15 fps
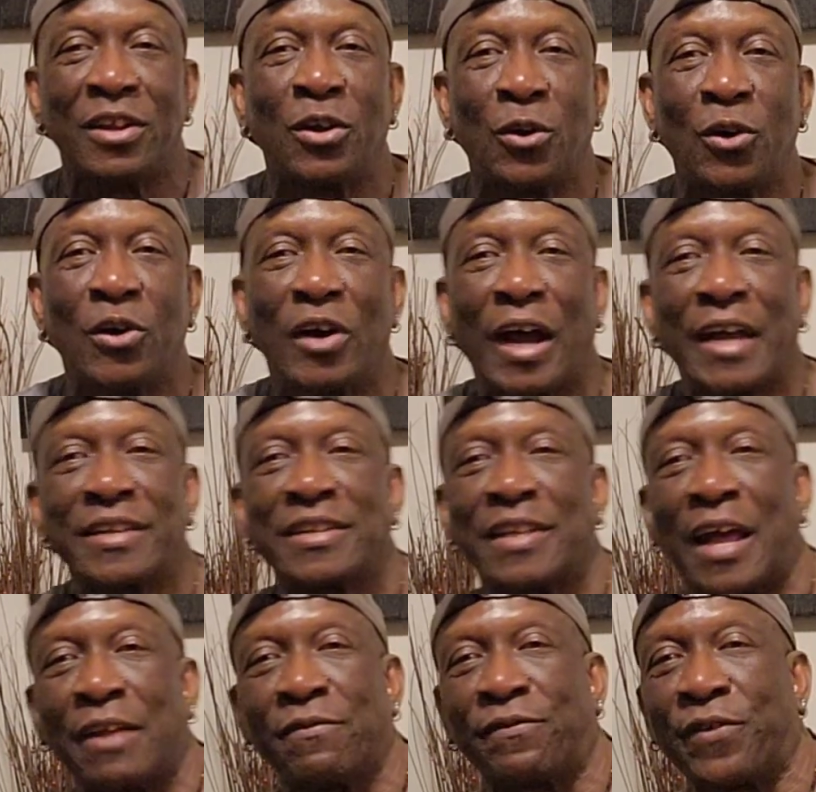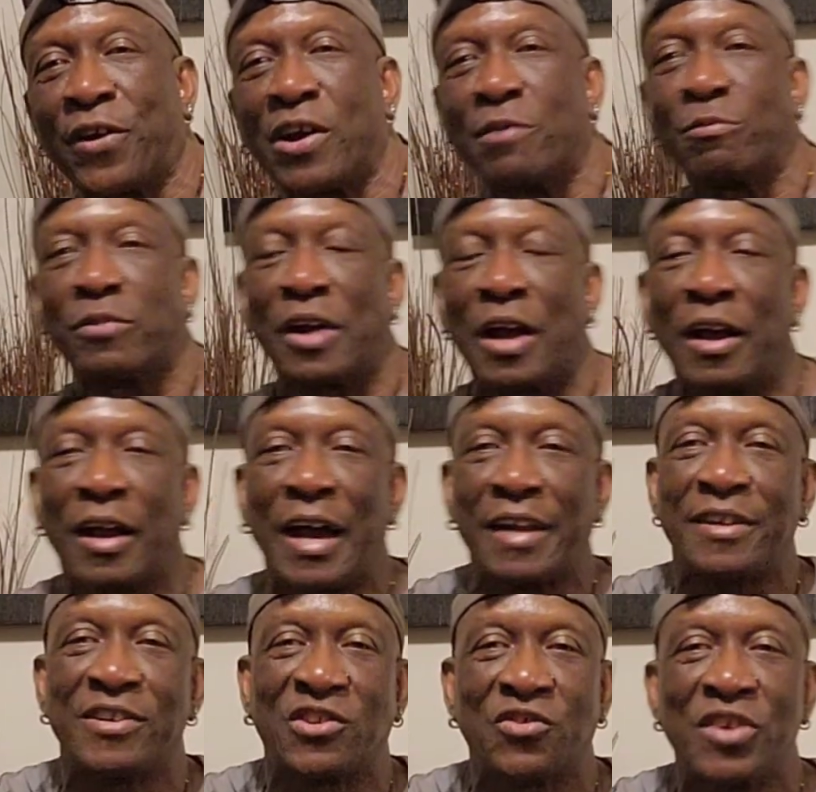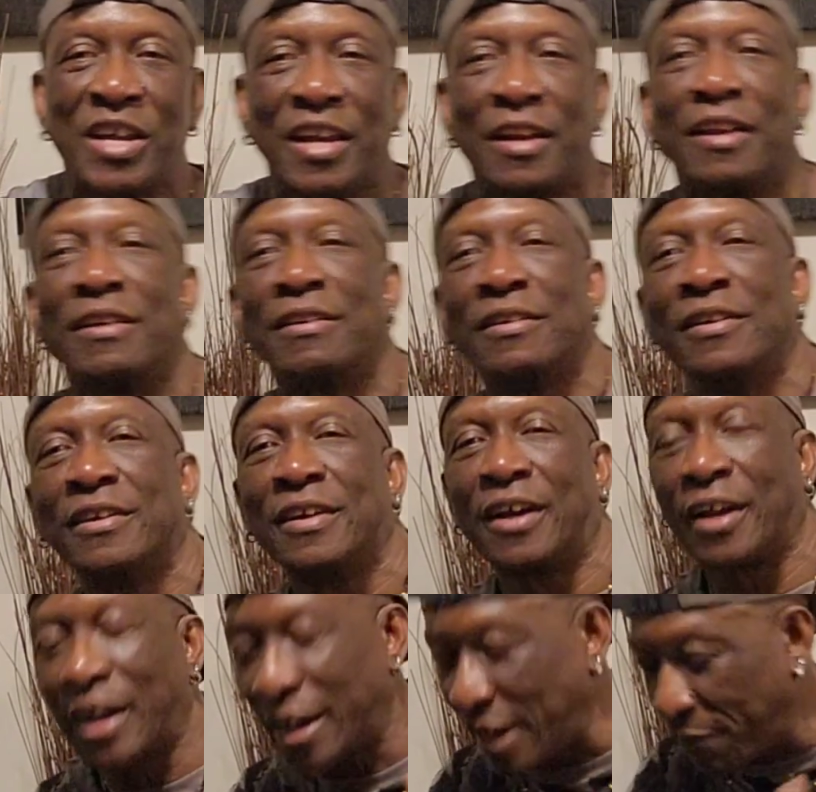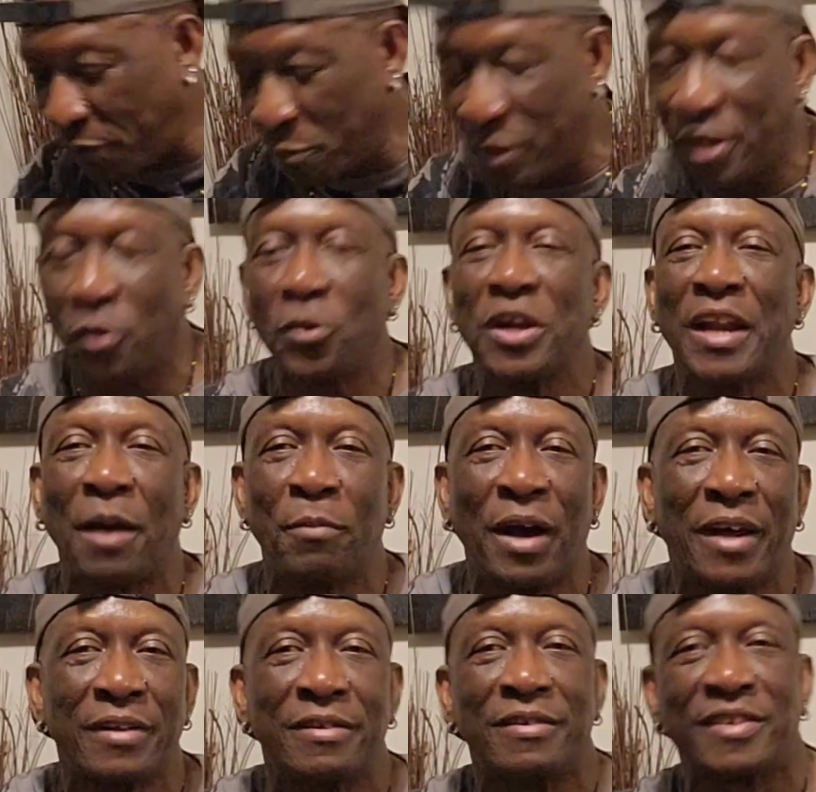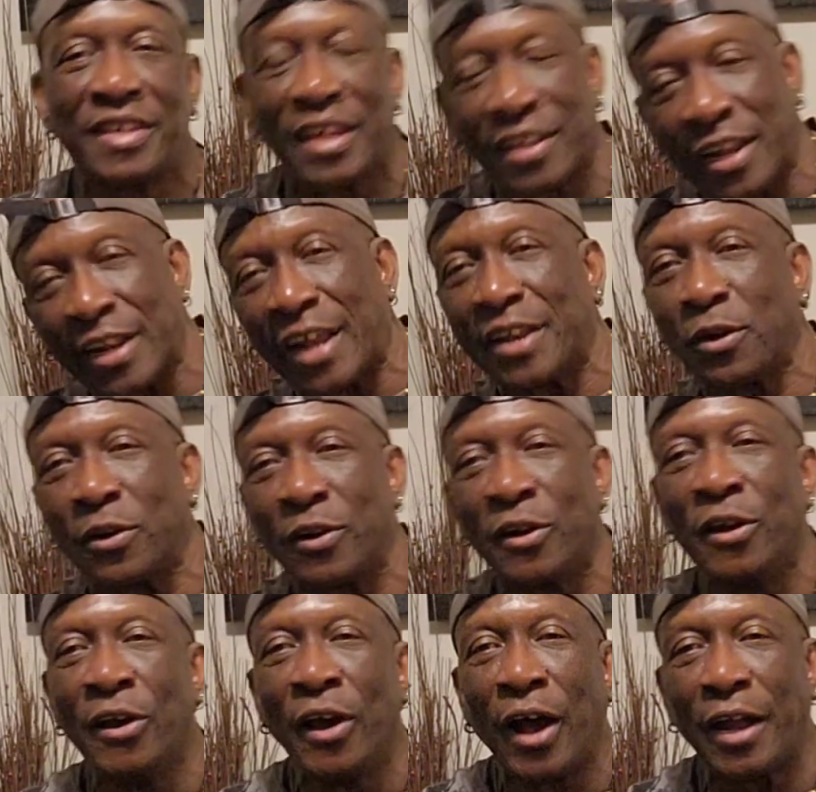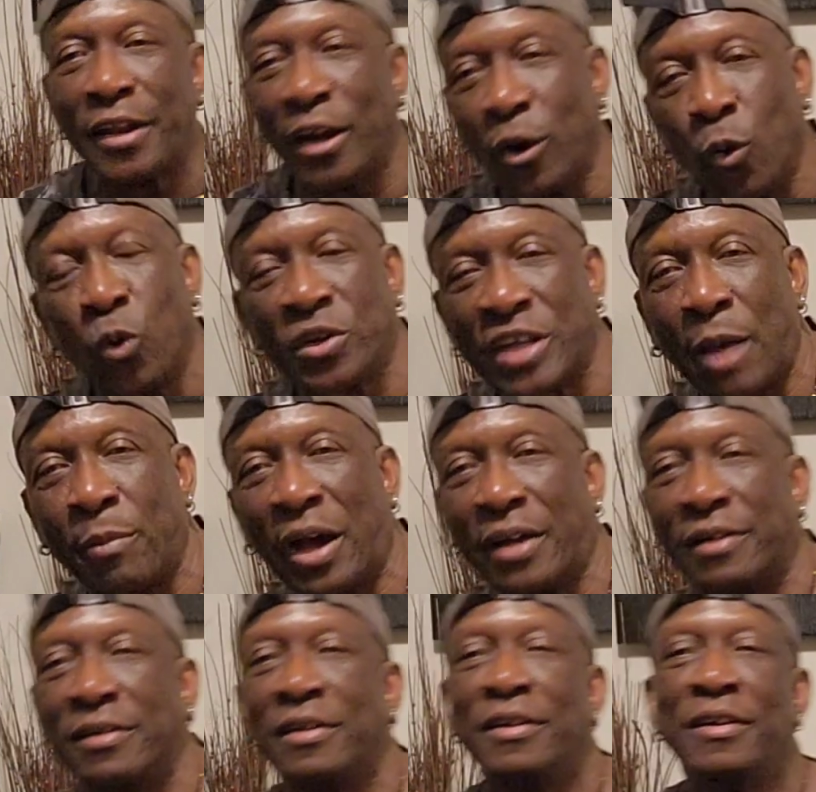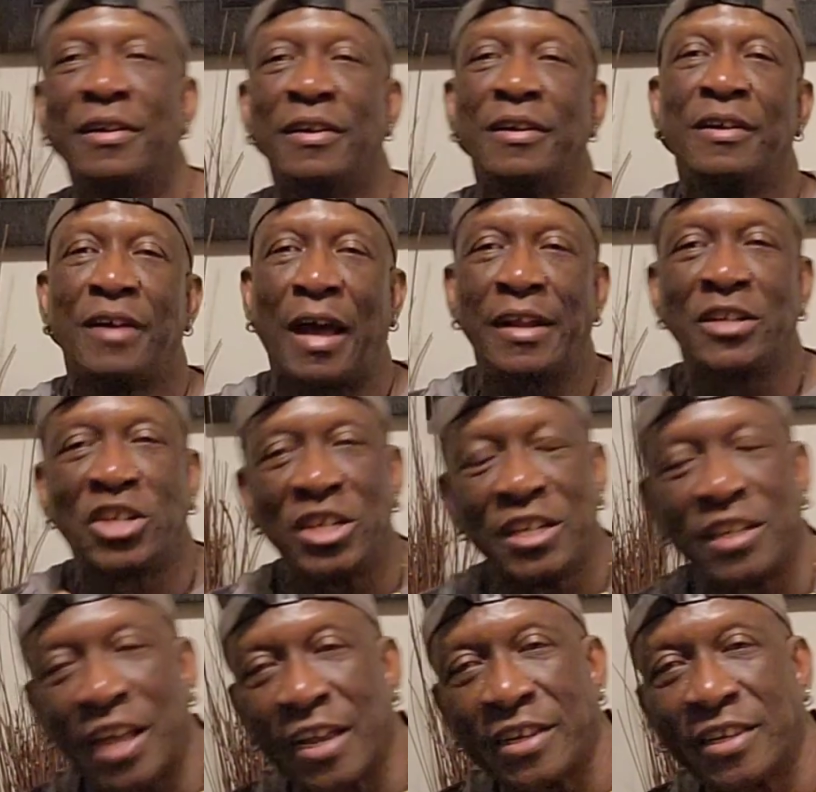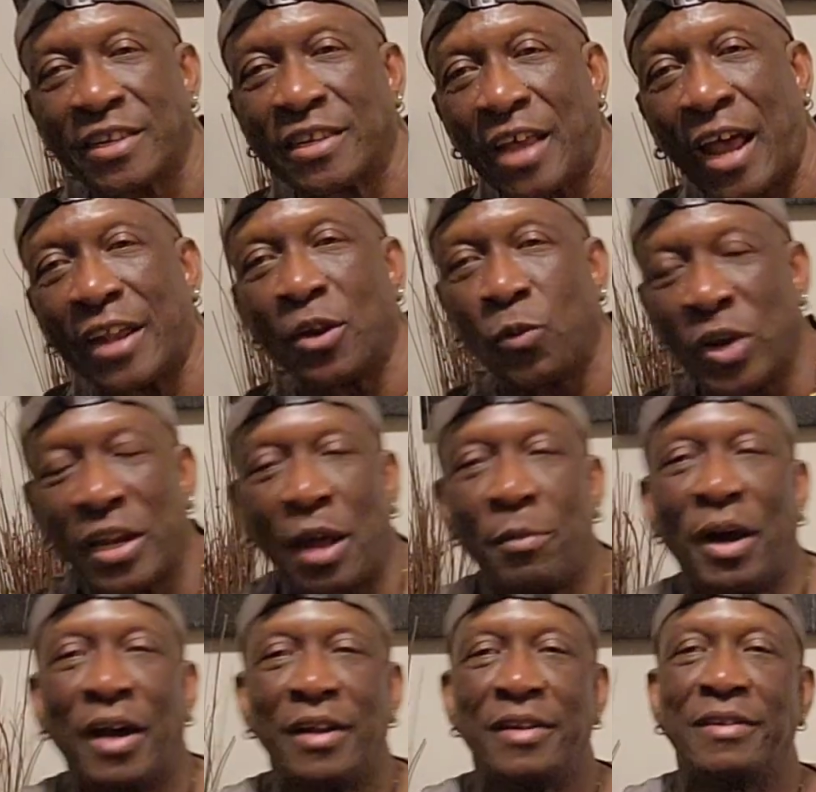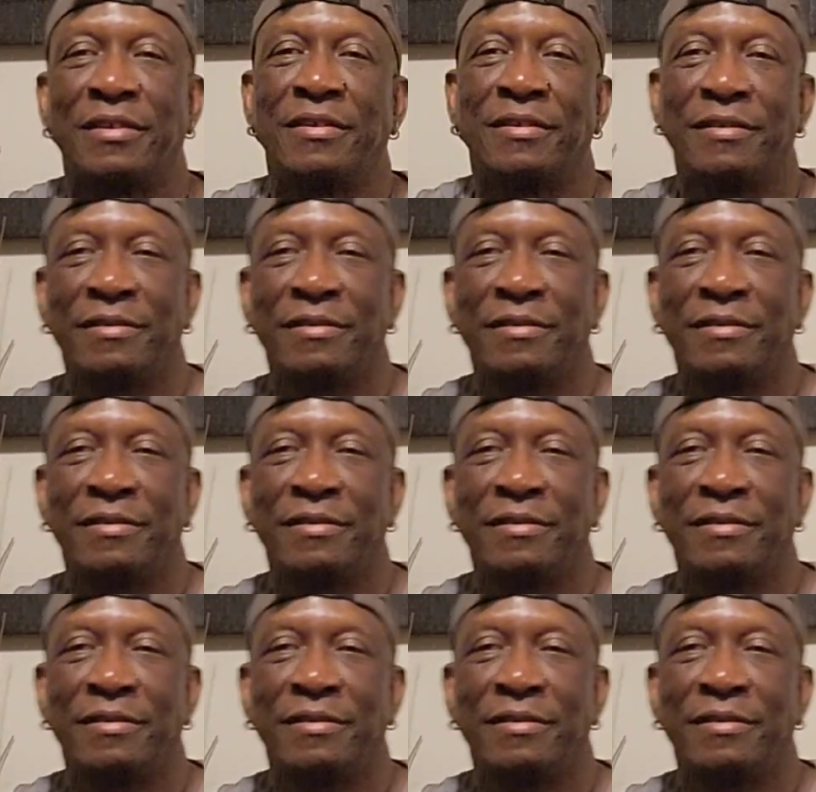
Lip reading: you know, I stand firm because God is real. God has to be the winner, man. Satan are the loser, man. And Jesus are the winner, man.